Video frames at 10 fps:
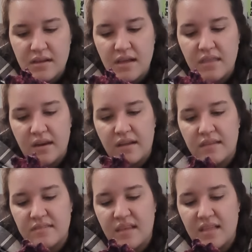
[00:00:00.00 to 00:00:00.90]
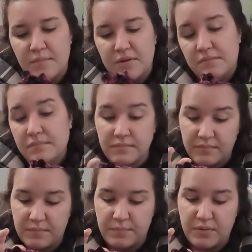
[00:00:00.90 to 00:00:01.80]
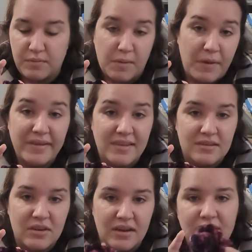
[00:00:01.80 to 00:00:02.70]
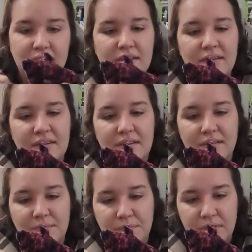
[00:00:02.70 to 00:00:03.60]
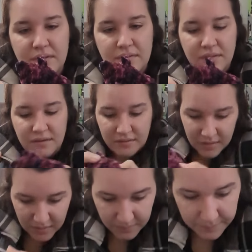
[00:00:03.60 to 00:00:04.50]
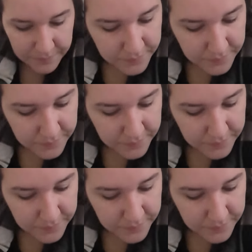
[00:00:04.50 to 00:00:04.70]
and then I could sell them or put them on my keychain. But there's him.